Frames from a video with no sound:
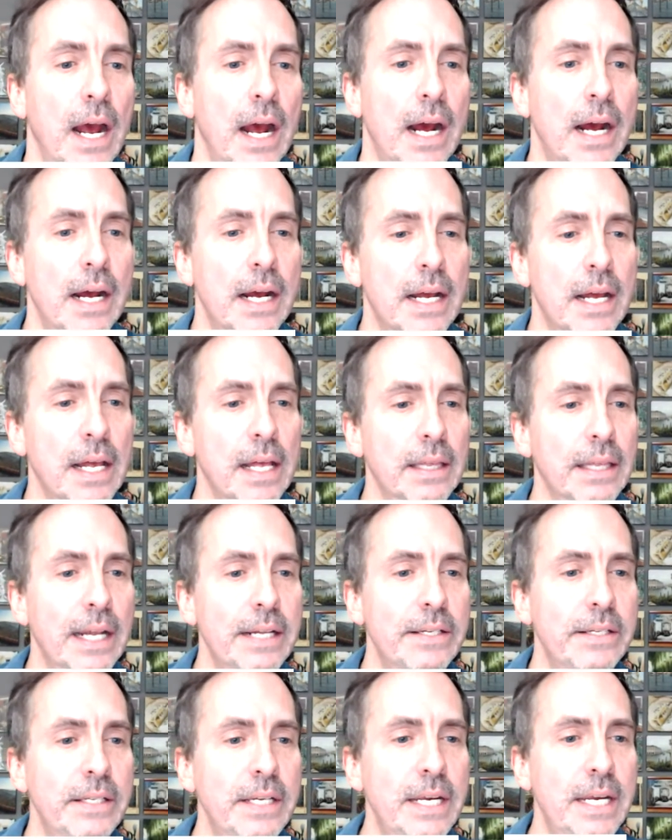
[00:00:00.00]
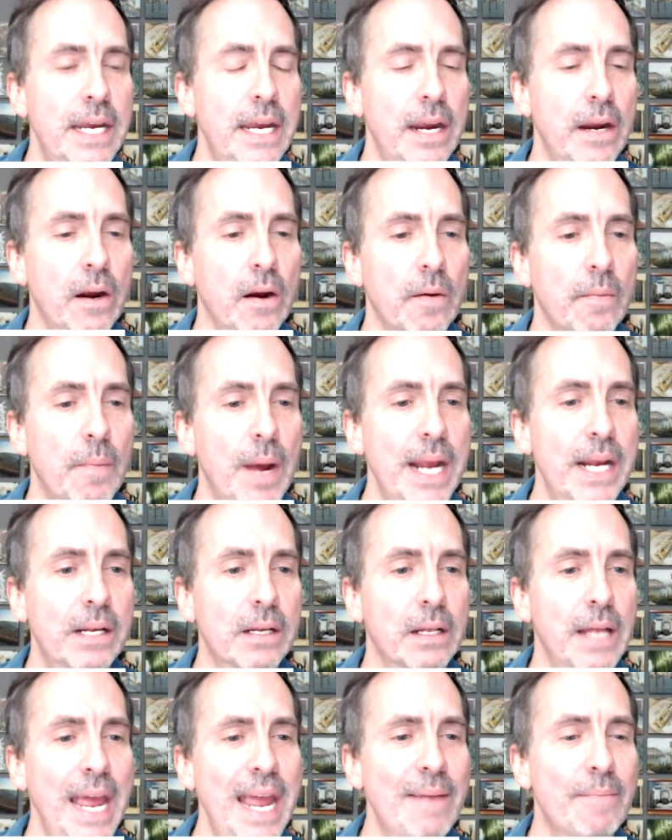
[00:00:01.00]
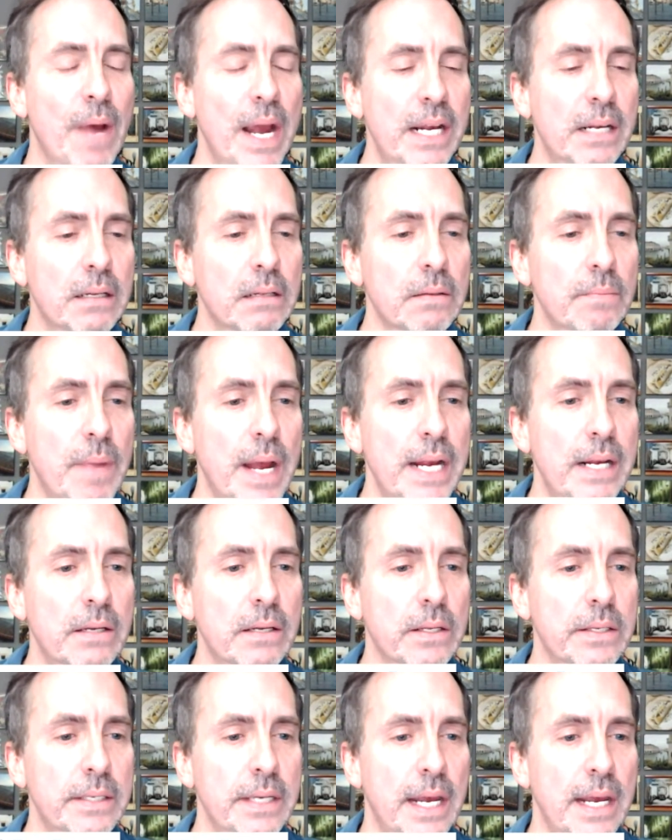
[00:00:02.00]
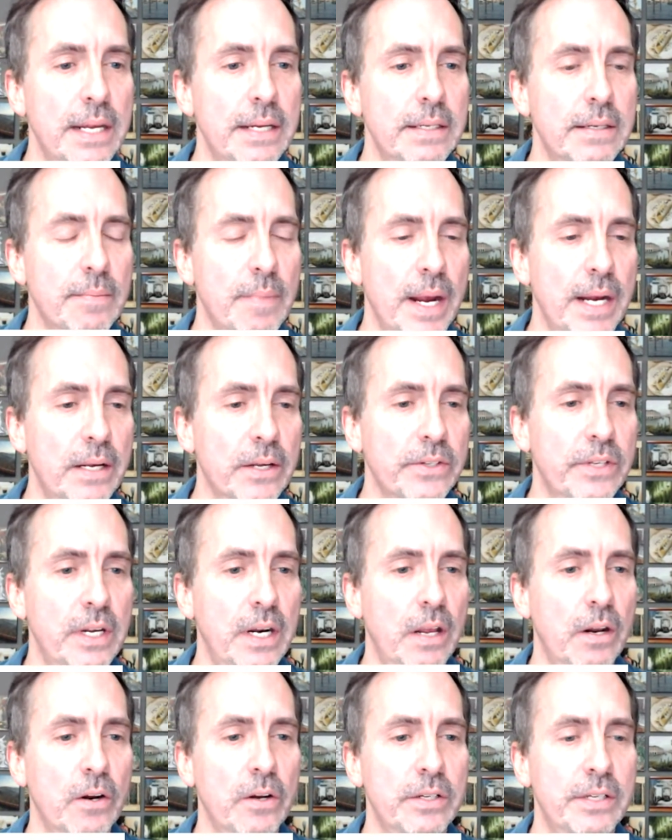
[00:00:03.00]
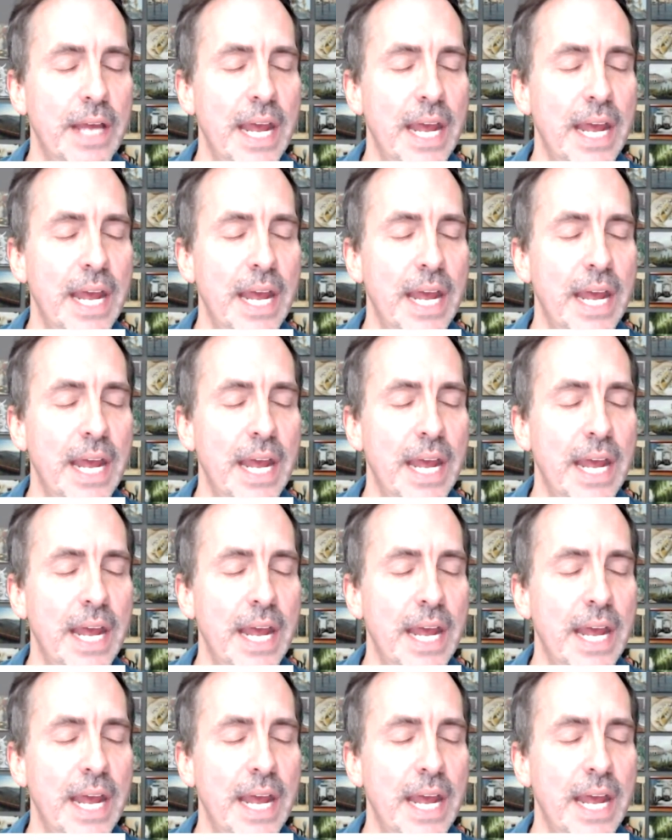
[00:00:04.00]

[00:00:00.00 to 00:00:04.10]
Let's see here. Michael. Hey, Michael. Michael says Michael's an Inner